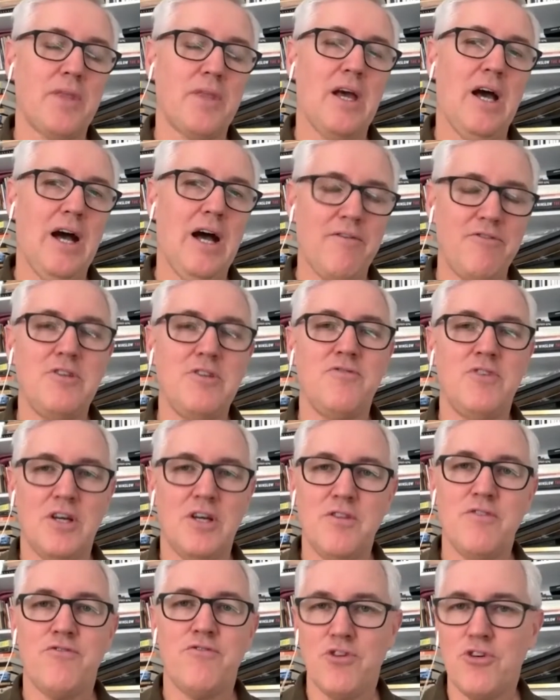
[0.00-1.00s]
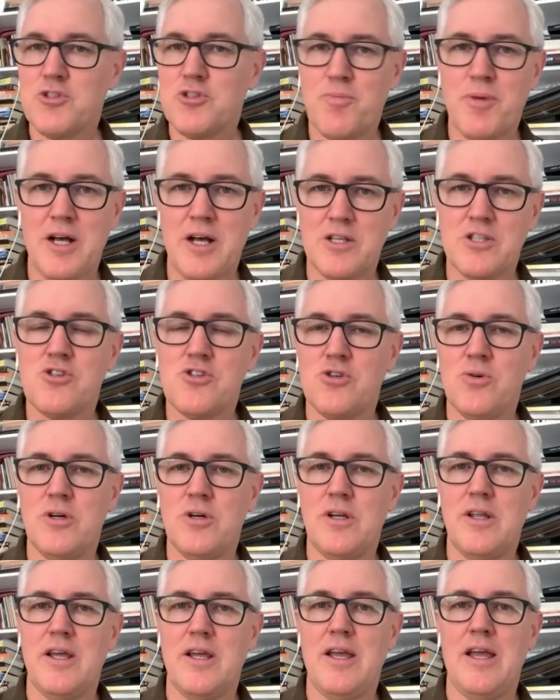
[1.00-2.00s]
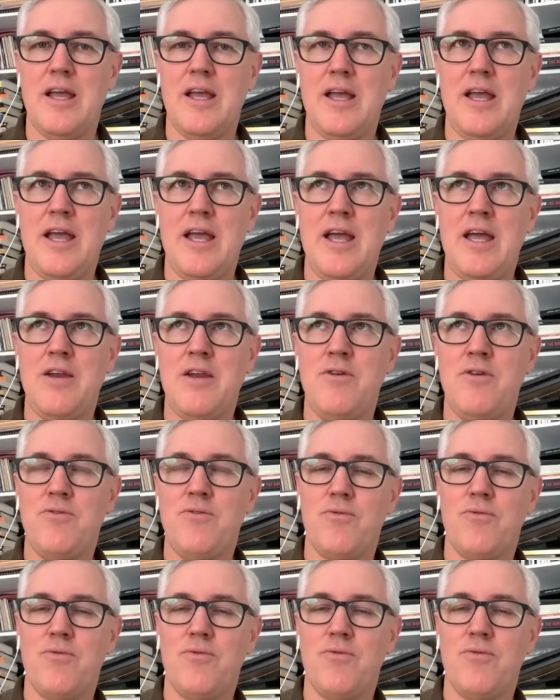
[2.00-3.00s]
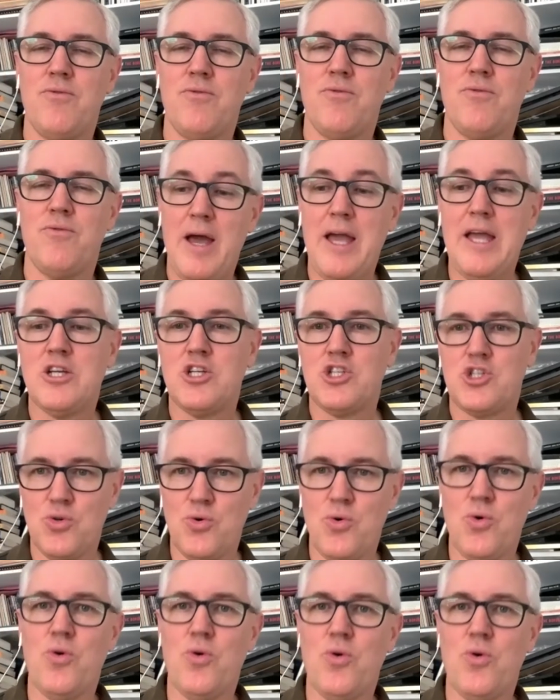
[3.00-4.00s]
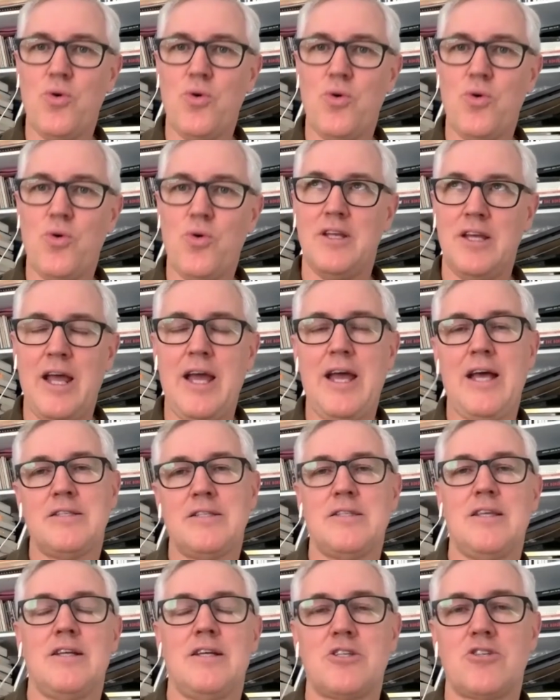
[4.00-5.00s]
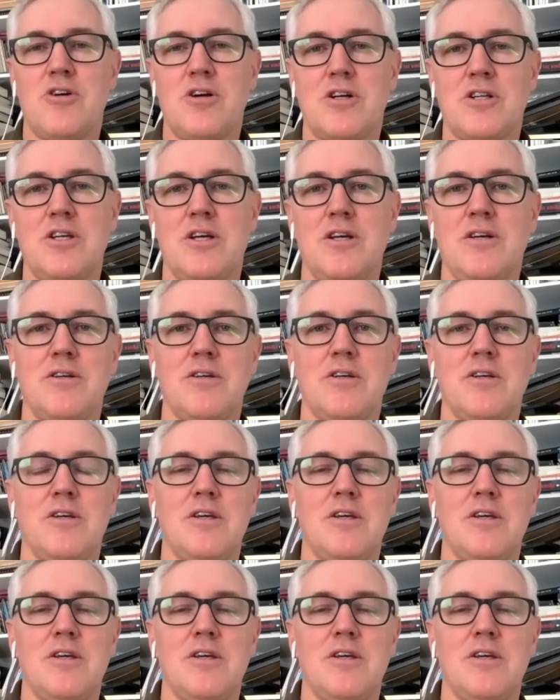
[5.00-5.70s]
after you've done the first pass through it and make sure that it has that structure